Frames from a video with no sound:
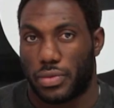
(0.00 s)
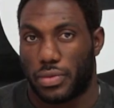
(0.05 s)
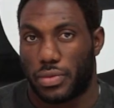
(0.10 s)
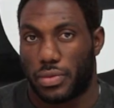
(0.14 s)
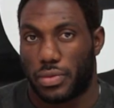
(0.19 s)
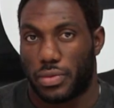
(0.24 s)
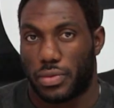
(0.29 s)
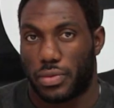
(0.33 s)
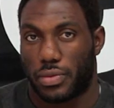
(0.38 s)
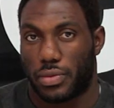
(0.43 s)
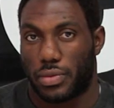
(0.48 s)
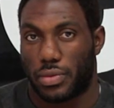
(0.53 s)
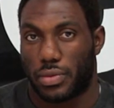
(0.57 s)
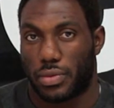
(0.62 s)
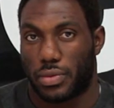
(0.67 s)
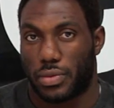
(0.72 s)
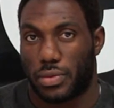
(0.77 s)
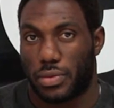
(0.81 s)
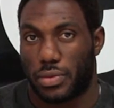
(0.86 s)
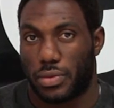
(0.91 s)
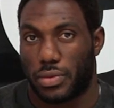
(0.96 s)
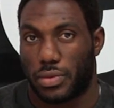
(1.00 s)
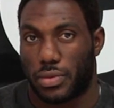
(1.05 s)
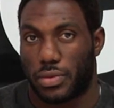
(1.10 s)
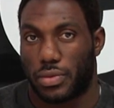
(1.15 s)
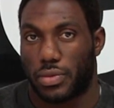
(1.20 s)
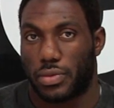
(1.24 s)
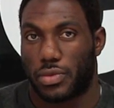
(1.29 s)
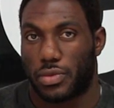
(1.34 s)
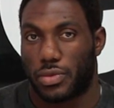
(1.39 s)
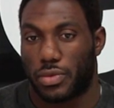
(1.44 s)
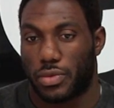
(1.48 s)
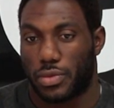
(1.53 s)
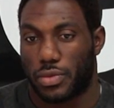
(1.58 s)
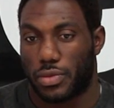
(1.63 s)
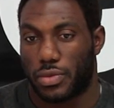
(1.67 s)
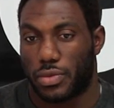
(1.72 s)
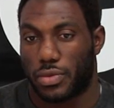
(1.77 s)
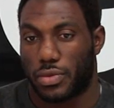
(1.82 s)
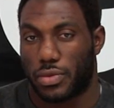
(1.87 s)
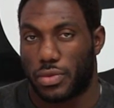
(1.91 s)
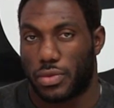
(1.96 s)

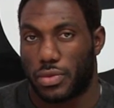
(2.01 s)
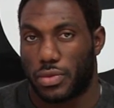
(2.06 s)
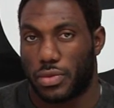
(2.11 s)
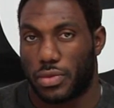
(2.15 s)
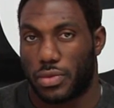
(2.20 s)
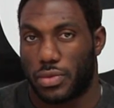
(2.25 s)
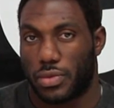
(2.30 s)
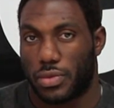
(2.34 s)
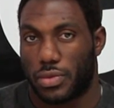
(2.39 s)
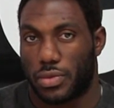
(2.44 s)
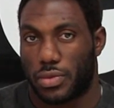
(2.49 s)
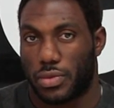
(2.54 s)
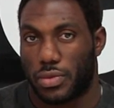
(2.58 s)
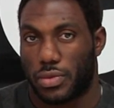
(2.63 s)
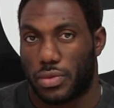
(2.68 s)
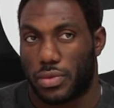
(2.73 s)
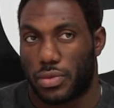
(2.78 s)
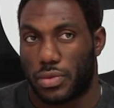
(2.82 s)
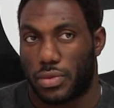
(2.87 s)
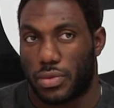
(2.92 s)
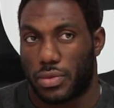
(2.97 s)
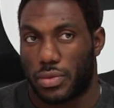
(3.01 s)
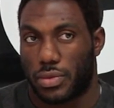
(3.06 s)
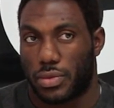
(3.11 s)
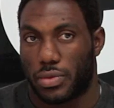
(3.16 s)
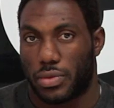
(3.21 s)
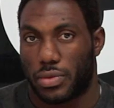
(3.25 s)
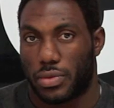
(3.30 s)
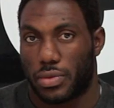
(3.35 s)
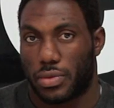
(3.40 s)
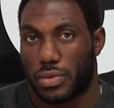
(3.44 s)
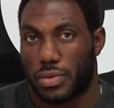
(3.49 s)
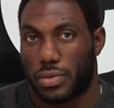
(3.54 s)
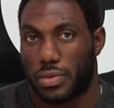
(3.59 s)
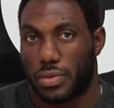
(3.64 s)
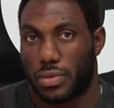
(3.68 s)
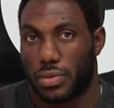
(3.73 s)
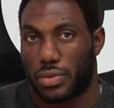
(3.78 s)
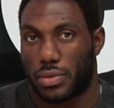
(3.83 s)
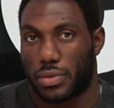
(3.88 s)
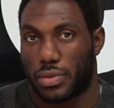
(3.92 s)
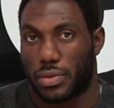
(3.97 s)

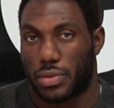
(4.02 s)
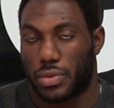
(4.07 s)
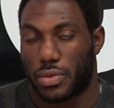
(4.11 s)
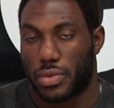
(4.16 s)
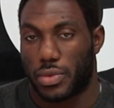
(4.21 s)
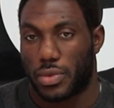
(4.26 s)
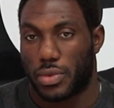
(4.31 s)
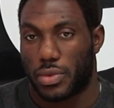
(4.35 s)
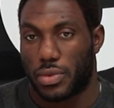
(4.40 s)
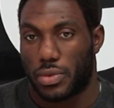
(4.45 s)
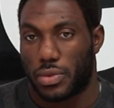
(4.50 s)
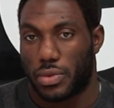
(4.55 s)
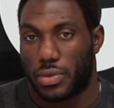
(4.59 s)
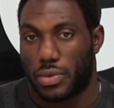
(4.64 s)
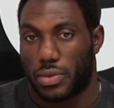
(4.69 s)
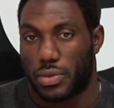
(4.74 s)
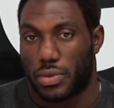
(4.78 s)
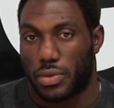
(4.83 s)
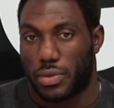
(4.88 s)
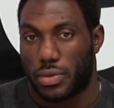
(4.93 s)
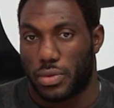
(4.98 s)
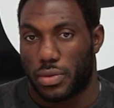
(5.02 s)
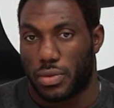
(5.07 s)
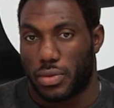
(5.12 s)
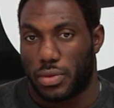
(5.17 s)
This person isn't speaking.